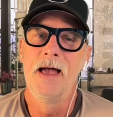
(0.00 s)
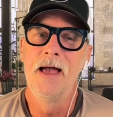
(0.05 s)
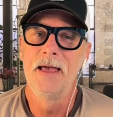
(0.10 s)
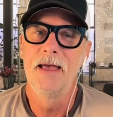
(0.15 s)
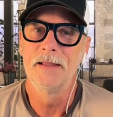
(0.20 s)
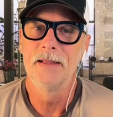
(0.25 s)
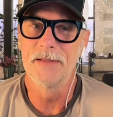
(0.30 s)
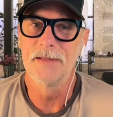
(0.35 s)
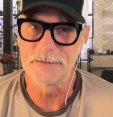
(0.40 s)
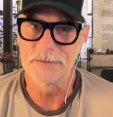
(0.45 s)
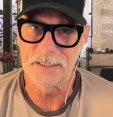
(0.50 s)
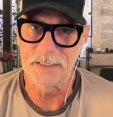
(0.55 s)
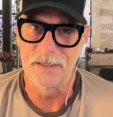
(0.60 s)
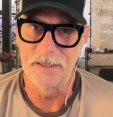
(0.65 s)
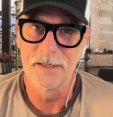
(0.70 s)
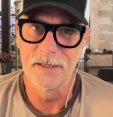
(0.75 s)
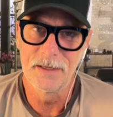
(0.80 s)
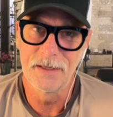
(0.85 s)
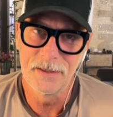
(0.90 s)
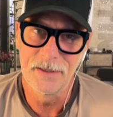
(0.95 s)
Listen,
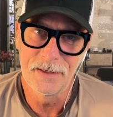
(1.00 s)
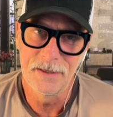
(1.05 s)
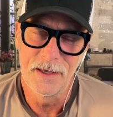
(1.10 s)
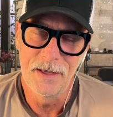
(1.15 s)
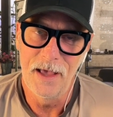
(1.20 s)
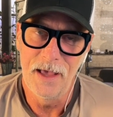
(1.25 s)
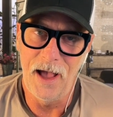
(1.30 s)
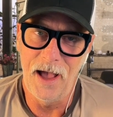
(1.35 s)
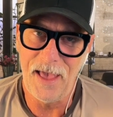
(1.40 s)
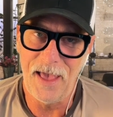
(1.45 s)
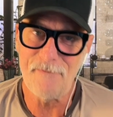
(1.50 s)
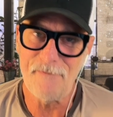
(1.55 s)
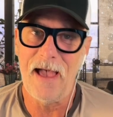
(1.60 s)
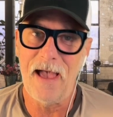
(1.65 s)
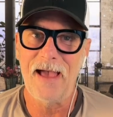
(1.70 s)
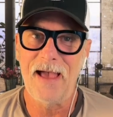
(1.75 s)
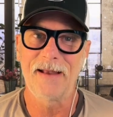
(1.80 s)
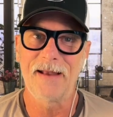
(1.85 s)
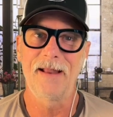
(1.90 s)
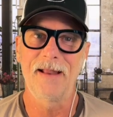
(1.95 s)
I have
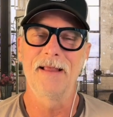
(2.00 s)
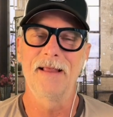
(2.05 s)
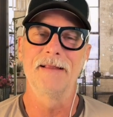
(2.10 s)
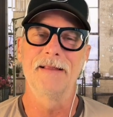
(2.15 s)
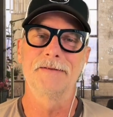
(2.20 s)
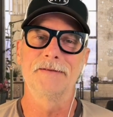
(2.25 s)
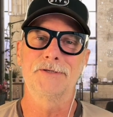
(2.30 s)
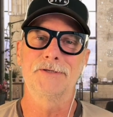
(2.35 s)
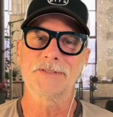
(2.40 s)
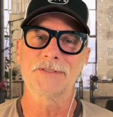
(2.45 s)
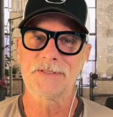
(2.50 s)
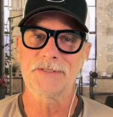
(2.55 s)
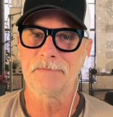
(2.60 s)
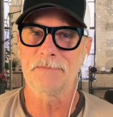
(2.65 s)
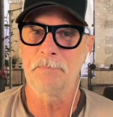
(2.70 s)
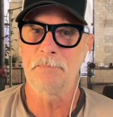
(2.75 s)
had just